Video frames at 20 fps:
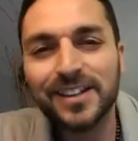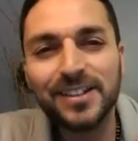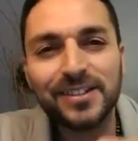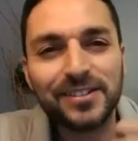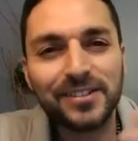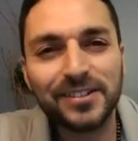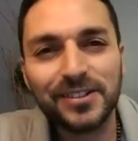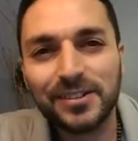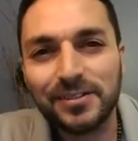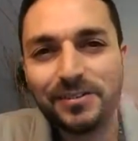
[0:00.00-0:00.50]
you
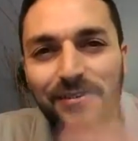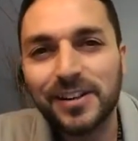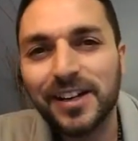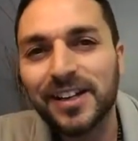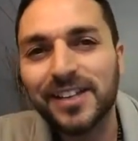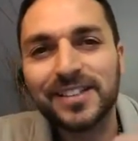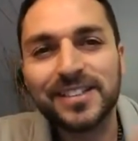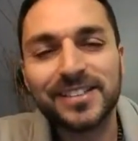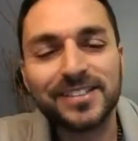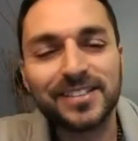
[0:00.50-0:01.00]
in your
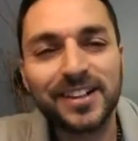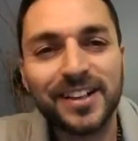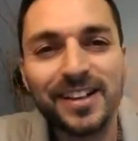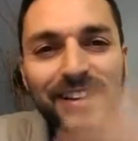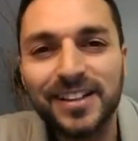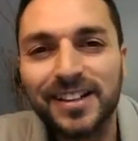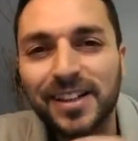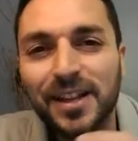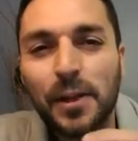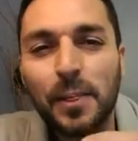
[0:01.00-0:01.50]
face,
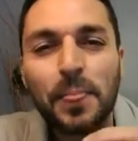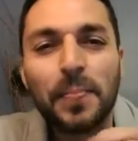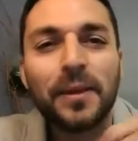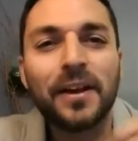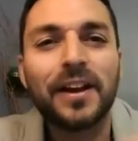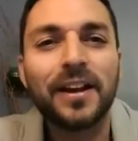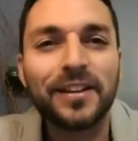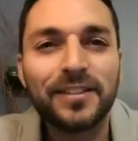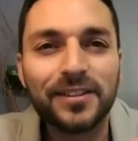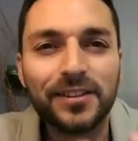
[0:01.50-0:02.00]
right?
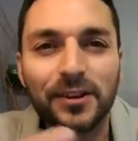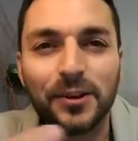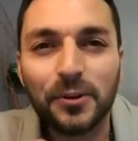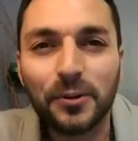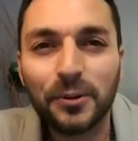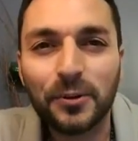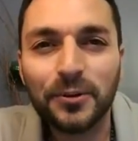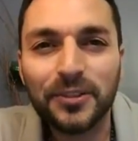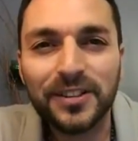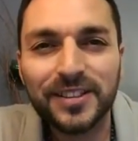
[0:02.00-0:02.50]
And the
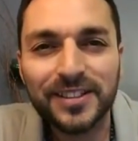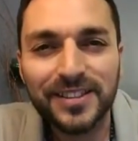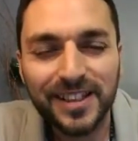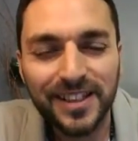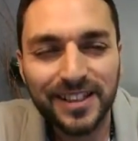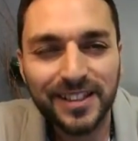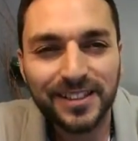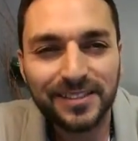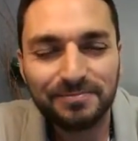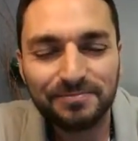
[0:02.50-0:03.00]
cold is
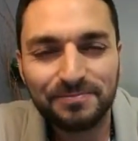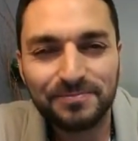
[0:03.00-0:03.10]
like